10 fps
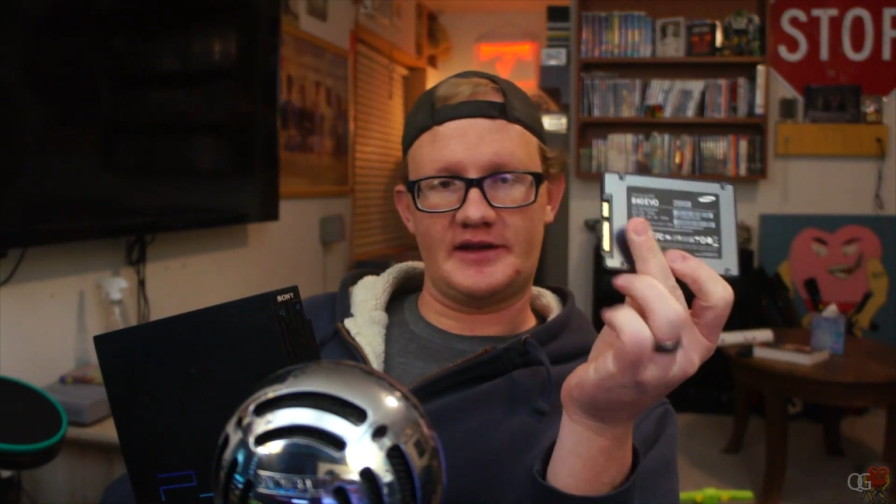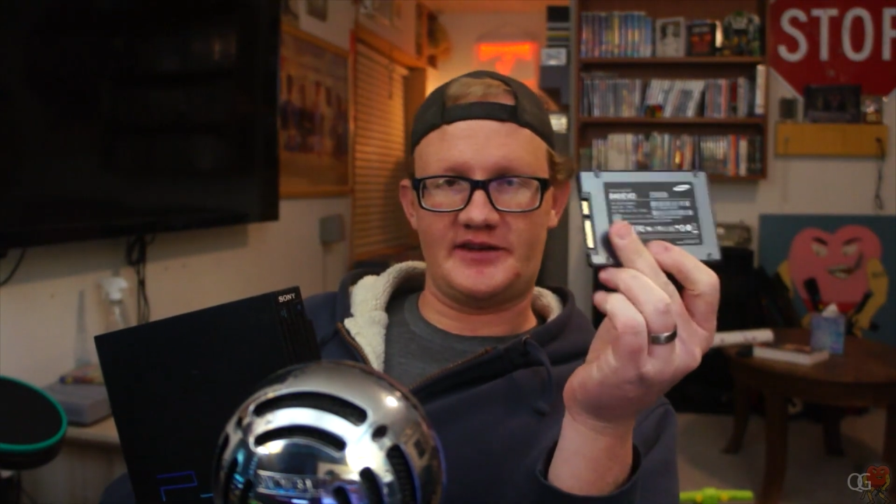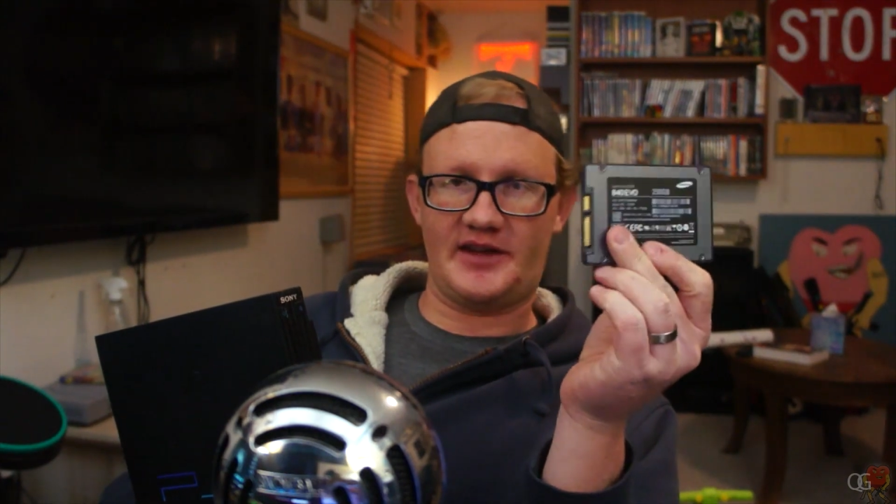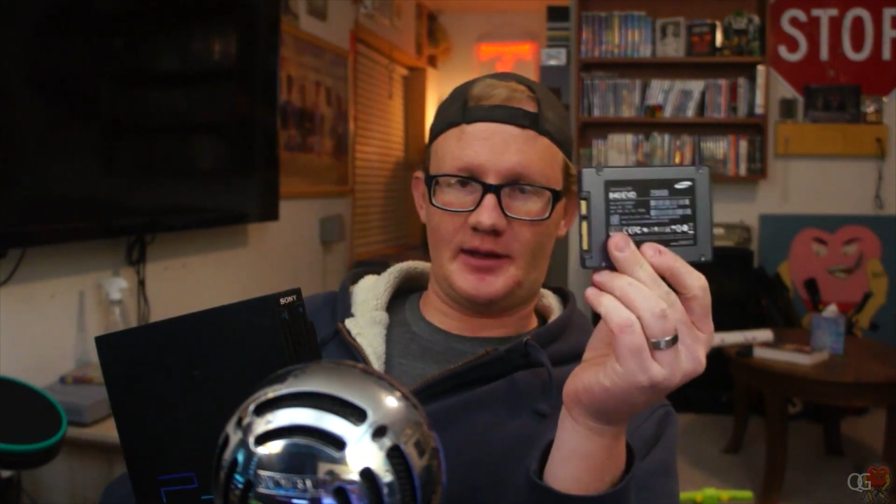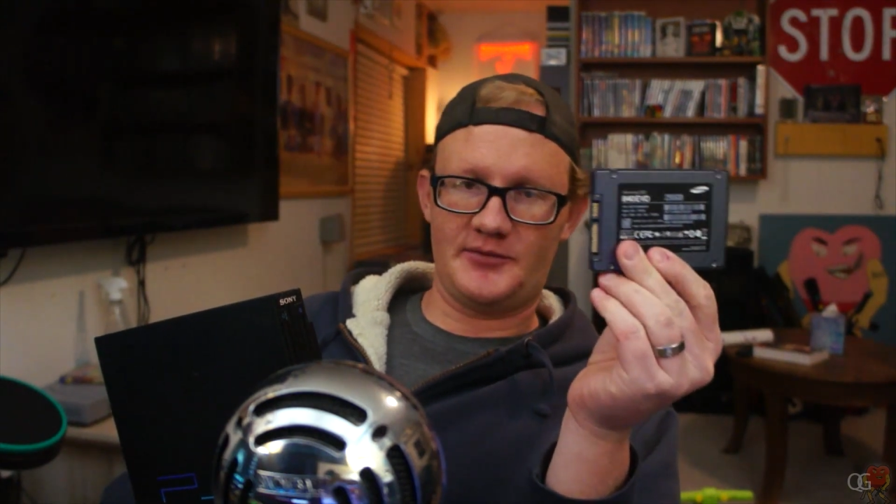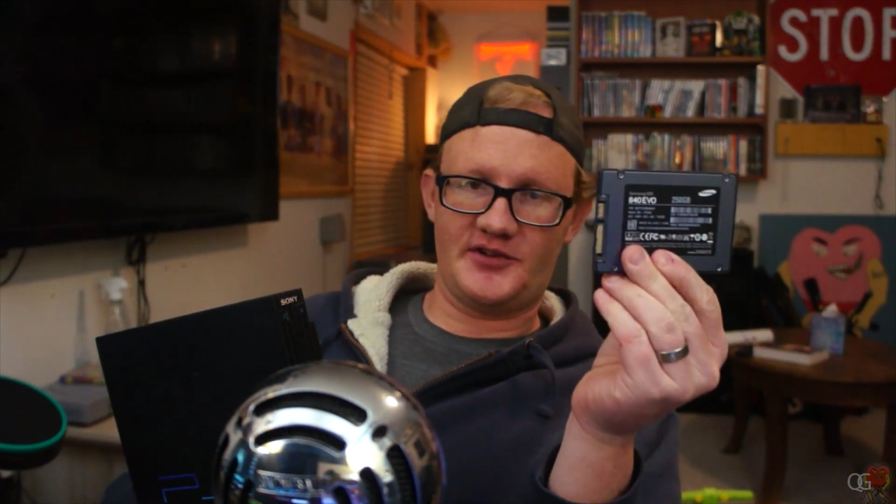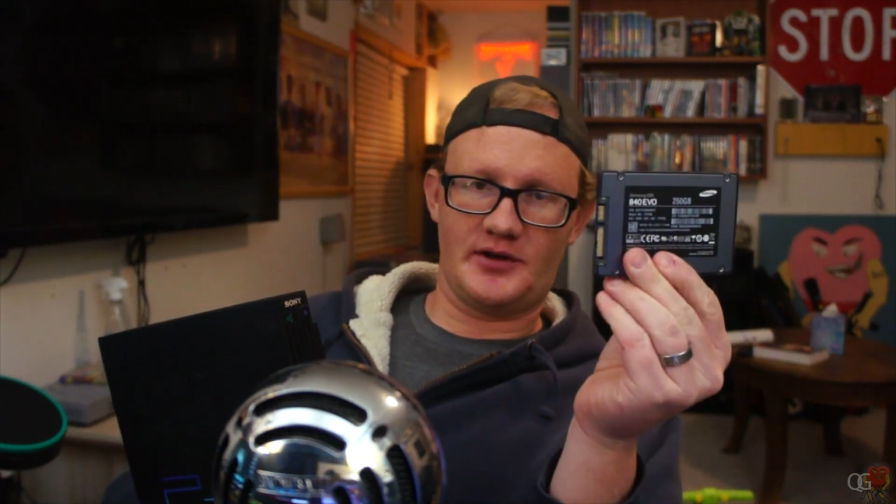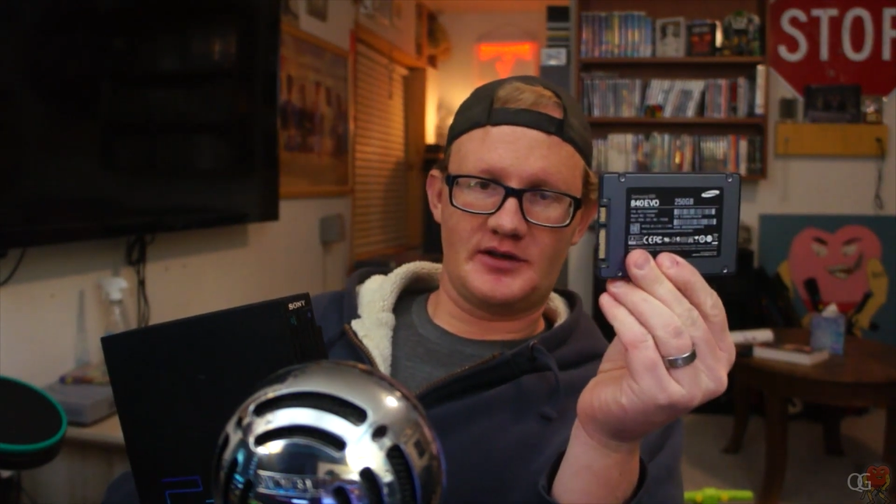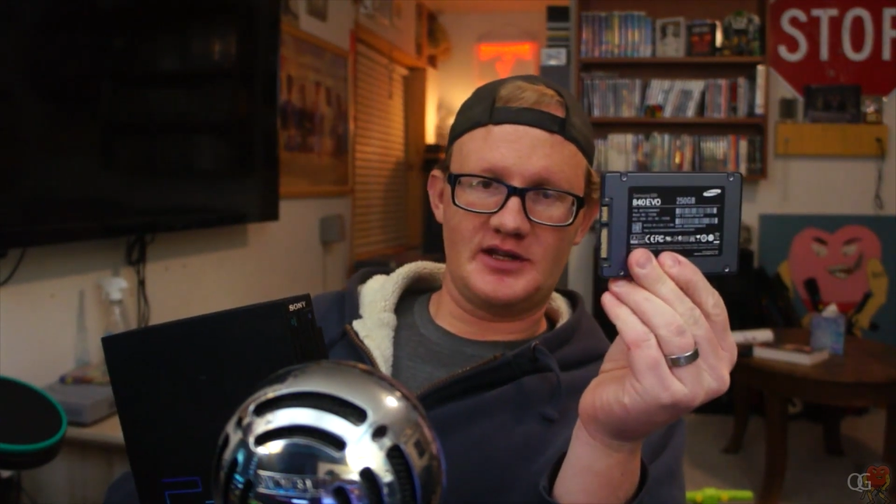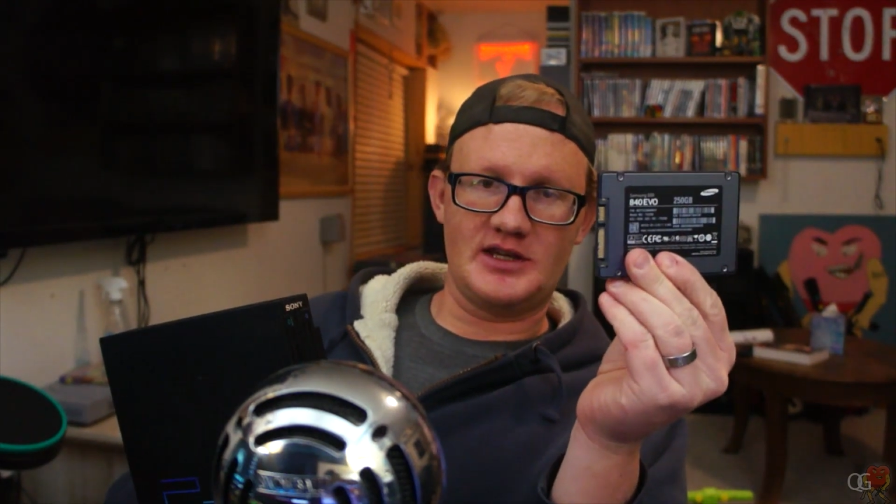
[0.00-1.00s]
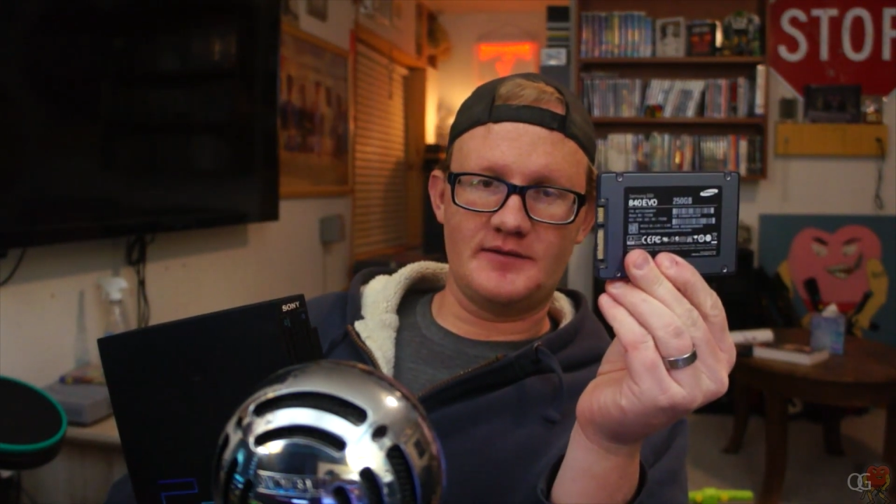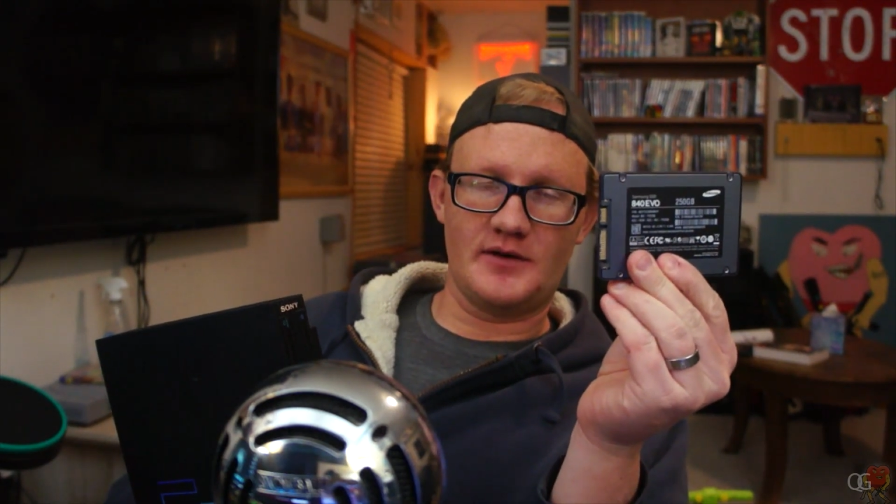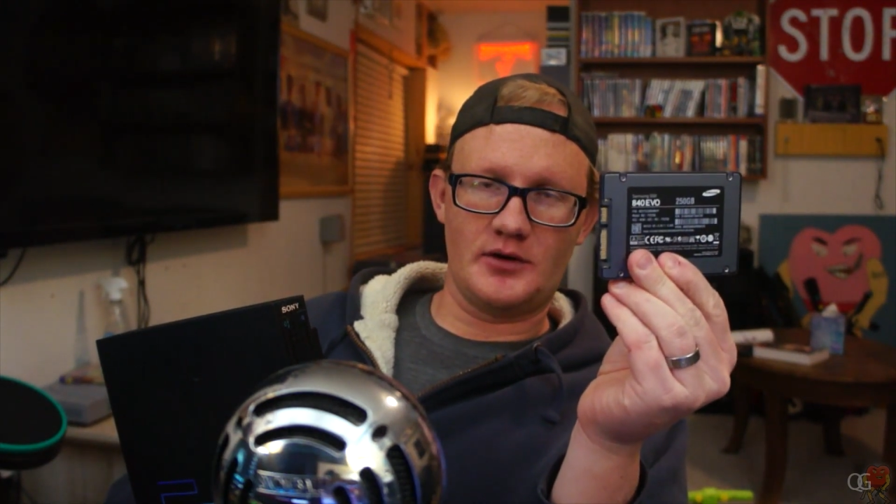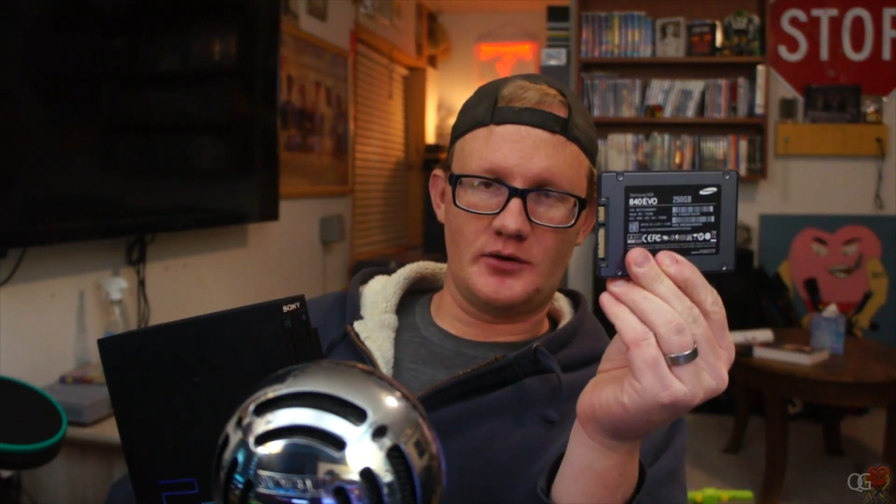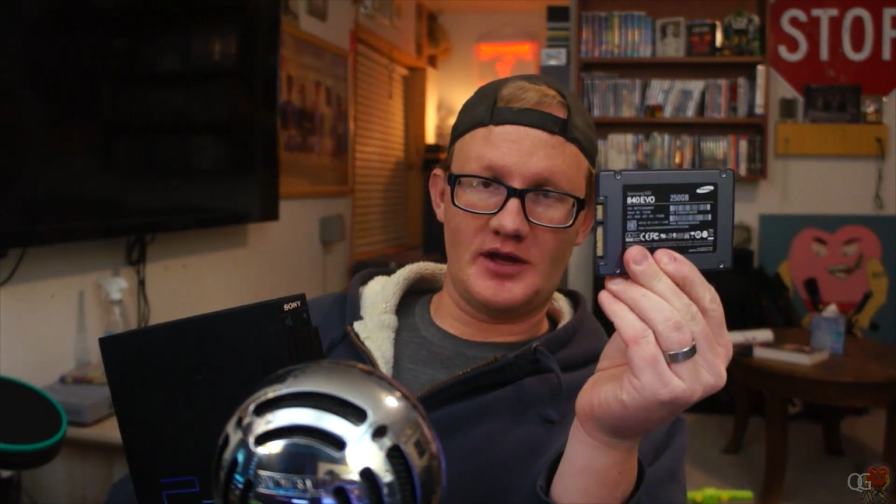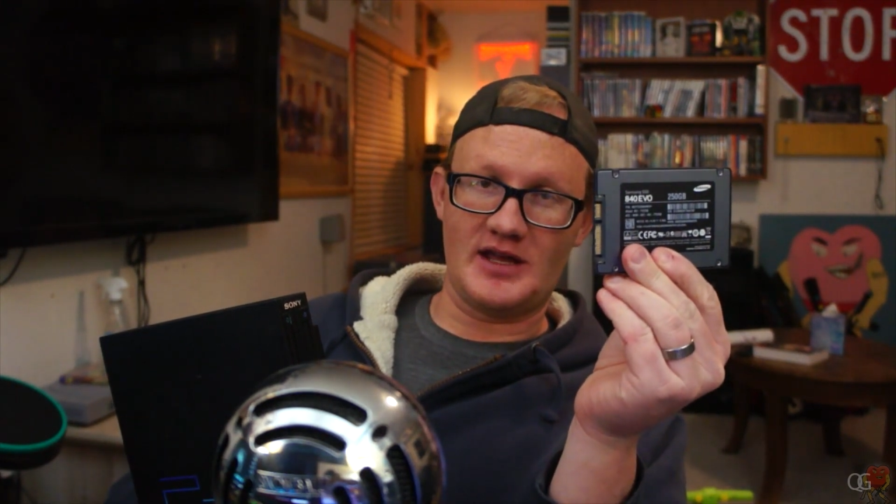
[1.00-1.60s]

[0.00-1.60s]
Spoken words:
a Samsung Evo